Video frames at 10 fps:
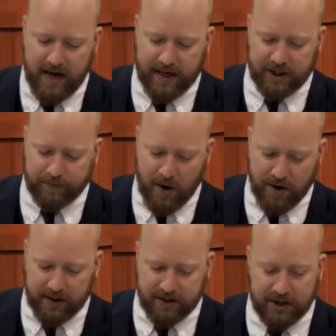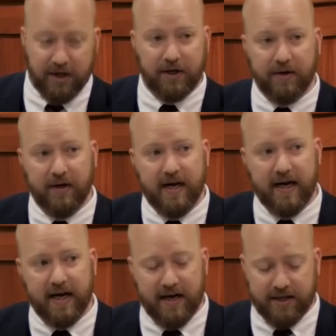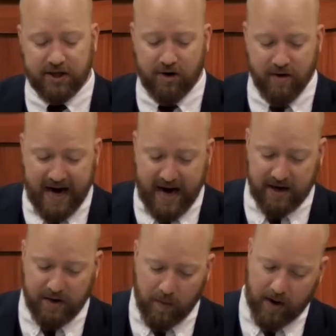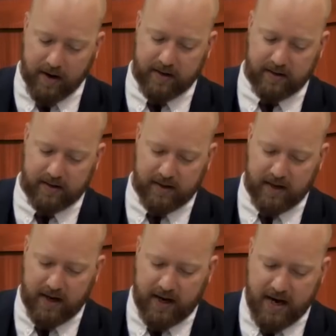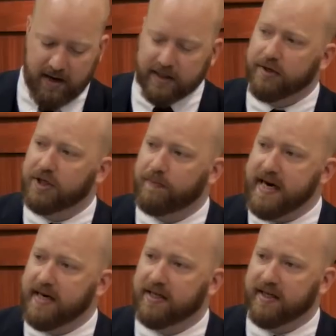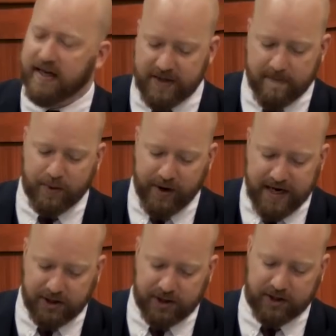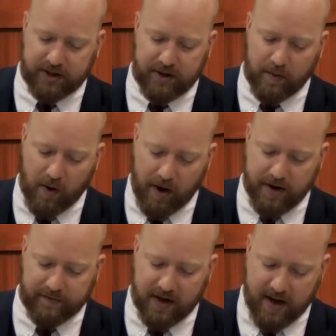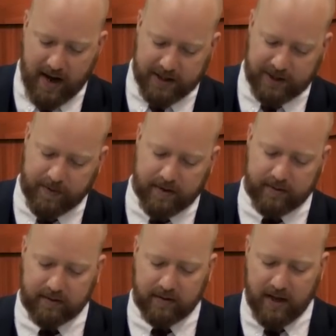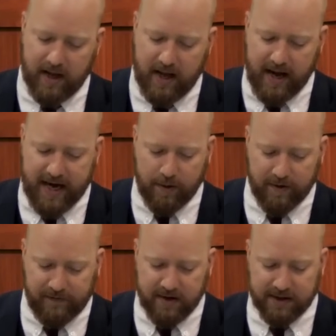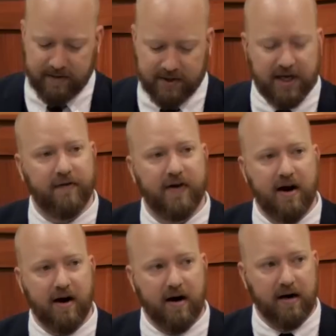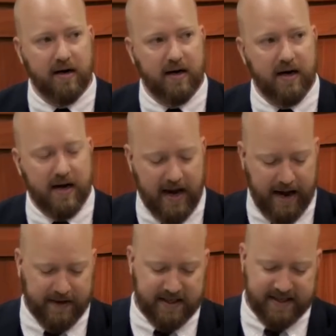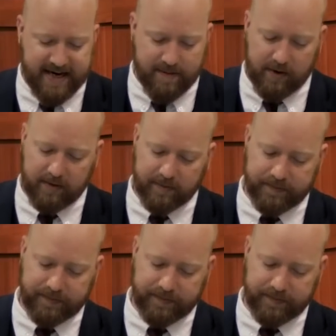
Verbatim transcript: He has spoken to you in his created word. He also speaks in the preached word of the gospel. And he reveals himself here at this table.